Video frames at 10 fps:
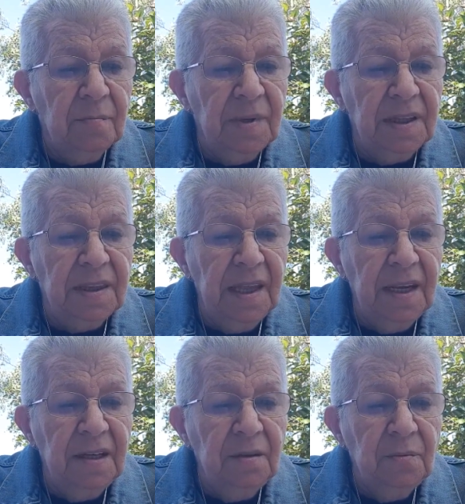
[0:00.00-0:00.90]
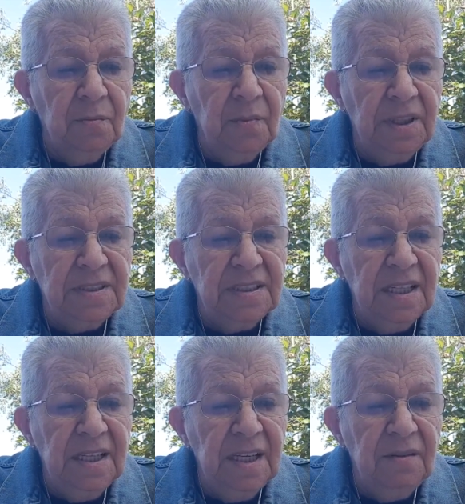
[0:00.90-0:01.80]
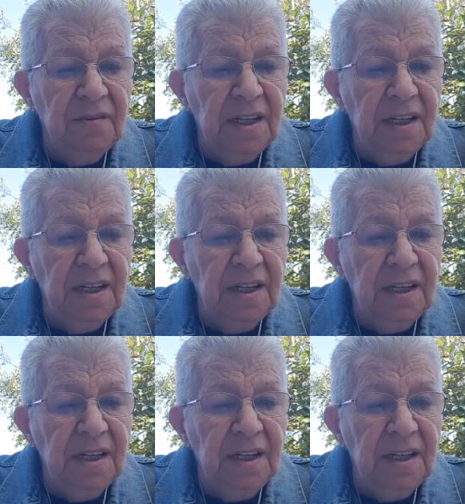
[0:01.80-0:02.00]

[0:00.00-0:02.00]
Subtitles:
But then we see in